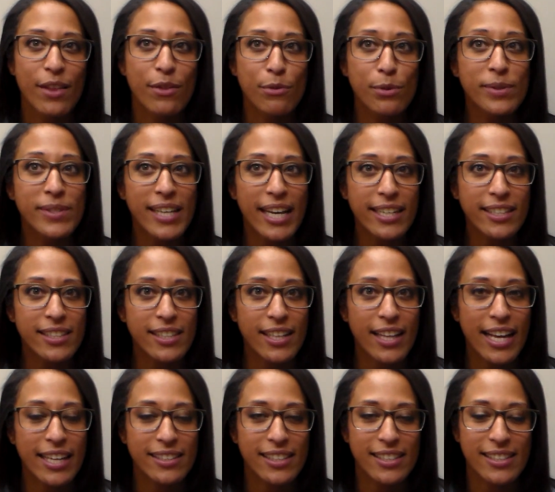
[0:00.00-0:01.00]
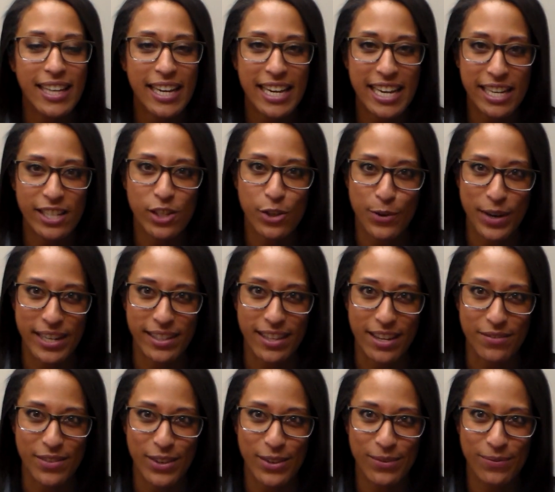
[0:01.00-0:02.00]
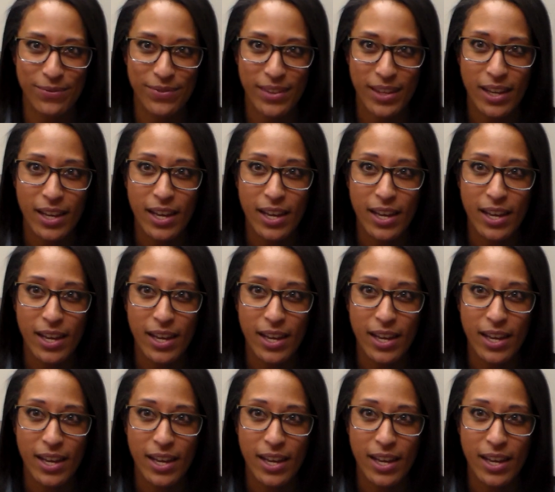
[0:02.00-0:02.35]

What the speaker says: through science classes at each grade level.